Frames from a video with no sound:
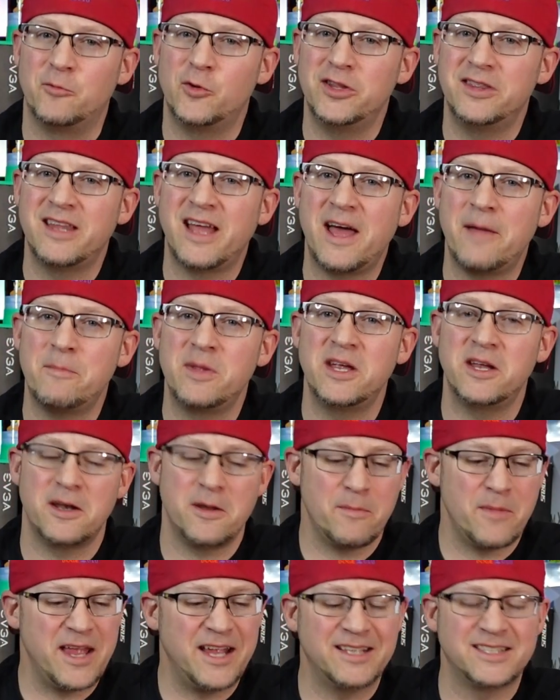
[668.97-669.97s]
wouldn't that be an
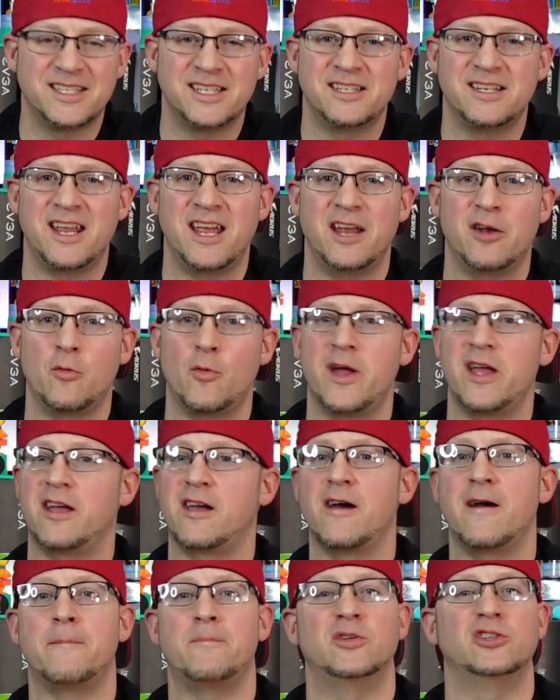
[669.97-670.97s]
amazing day to
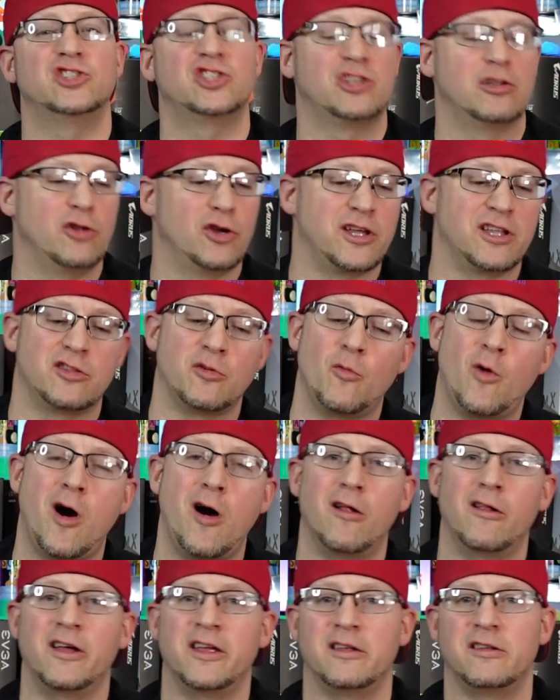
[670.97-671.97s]
wake up and just look at the
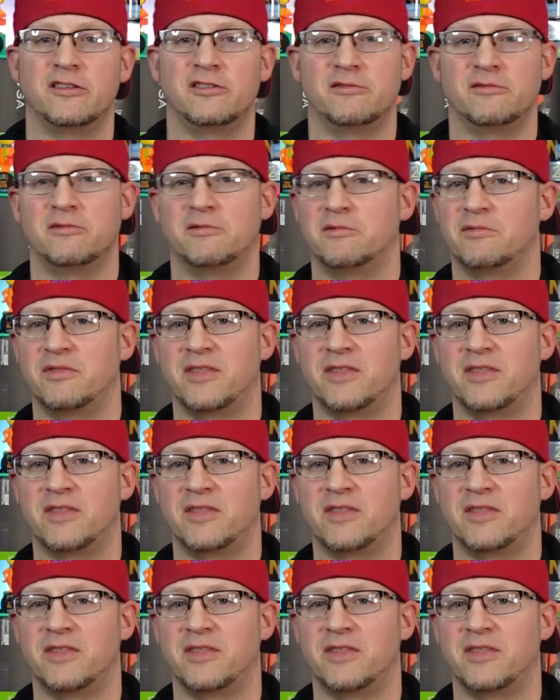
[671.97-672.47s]
wallet and